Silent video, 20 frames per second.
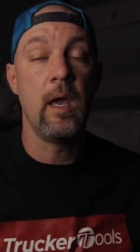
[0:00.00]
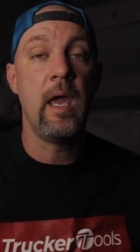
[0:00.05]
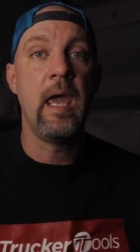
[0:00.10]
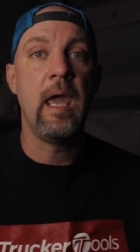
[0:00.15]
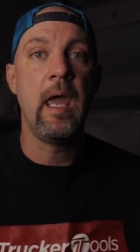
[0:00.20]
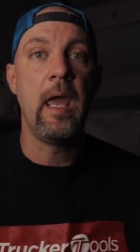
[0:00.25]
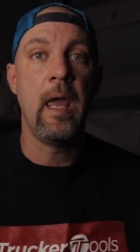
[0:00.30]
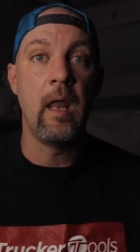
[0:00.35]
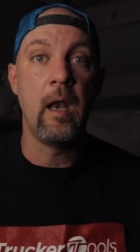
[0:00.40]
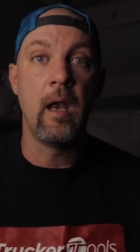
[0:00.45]

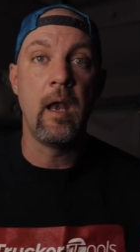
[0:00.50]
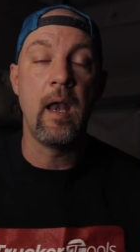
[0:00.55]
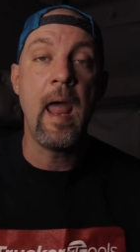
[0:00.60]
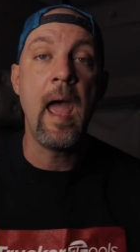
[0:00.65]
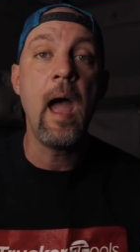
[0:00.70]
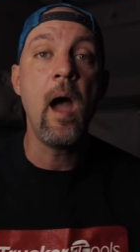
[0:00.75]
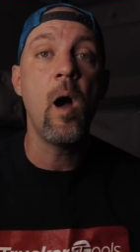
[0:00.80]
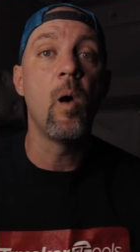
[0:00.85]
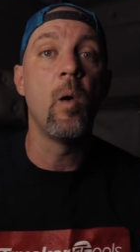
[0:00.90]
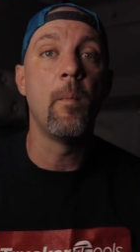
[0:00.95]
And
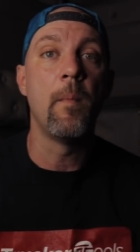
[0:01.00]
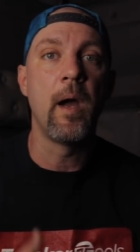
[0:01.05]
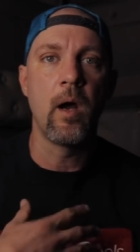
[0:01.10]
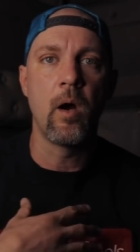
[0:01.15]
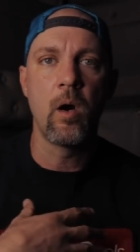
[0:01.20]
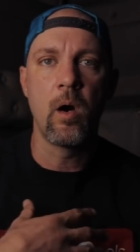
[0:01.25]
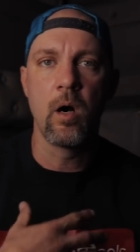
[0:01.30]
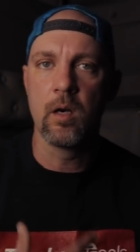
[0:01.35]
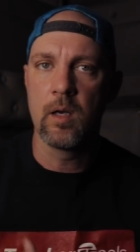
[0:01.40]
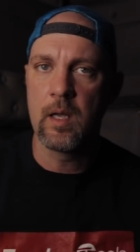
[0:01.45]
now my
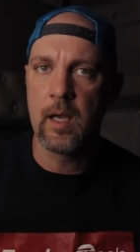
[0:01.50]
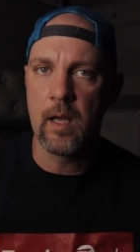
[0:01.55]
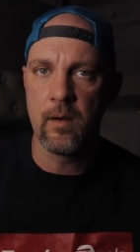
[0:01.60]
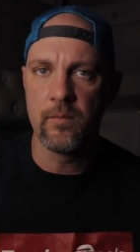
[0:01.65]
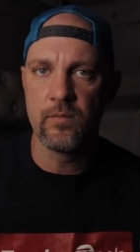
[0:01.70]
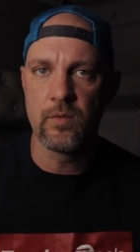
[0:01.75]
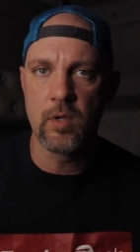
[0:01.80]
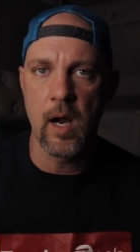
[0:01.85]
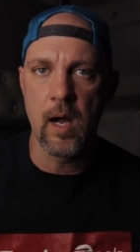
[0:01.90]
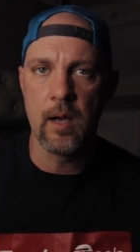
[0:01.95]
heart kind
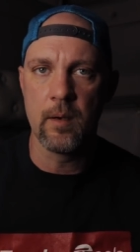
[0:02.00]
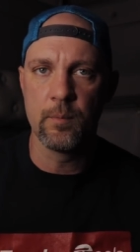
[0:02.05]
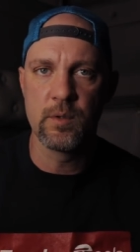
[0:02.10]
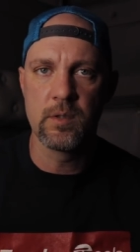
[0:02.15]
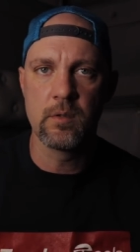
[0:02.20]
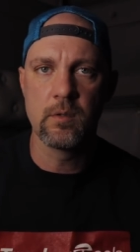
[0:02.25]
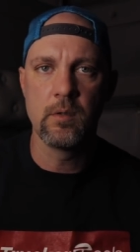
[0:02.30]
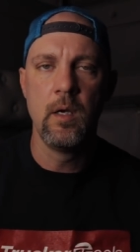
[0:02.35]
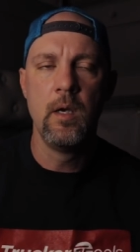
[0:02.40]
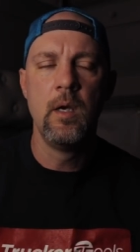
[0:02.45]
of
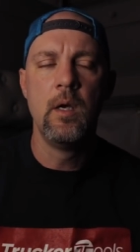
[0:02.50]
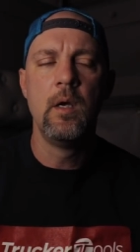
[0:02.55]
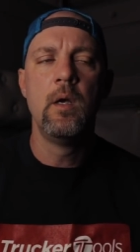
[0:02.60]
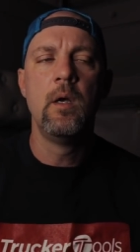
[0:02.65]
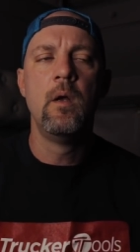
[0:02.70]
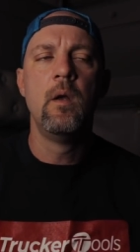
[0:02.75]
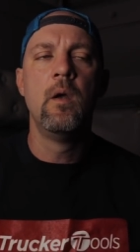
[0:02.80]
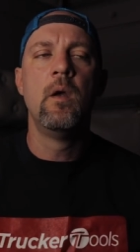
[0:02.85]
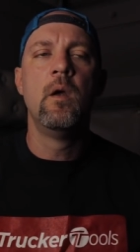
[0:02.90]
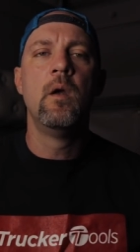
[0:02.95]
drops.
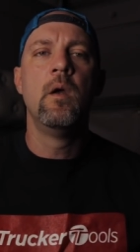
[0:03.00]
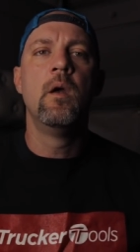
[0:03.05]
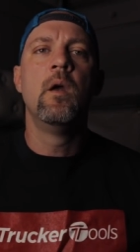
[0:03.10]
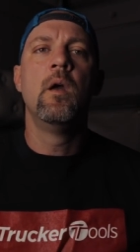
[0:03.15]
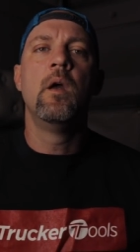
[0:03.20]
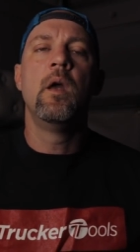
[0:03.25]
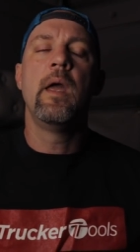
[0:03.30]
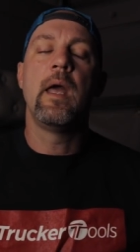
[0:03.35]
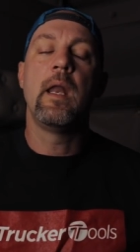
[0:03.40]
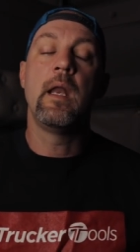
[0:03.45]

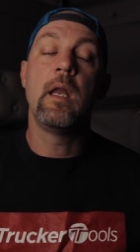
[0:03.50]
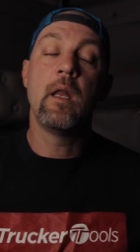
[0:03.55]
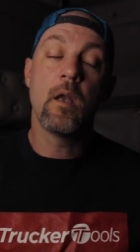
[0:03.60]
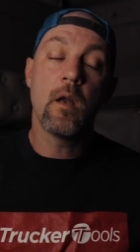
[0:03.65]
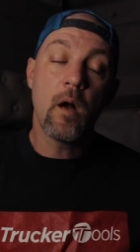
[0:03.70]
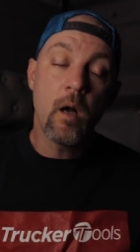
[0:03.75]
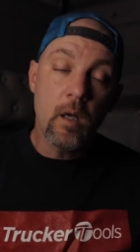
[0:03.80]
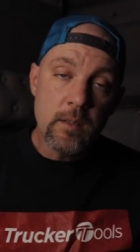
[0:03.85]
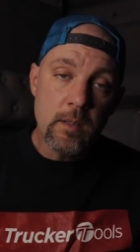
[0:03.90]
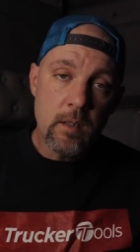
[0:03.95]
And then
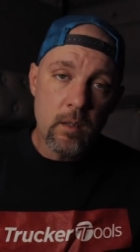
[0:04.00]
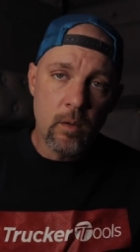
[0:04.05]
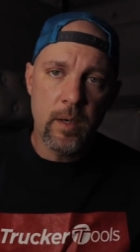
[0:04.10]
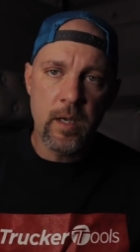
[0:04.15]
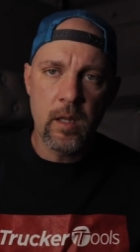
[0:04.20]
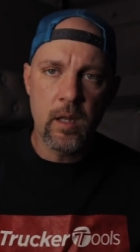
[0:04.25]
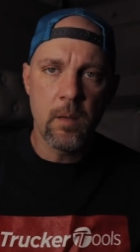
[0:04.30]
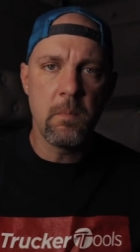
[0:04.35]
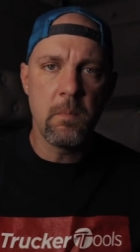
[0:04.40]
also in the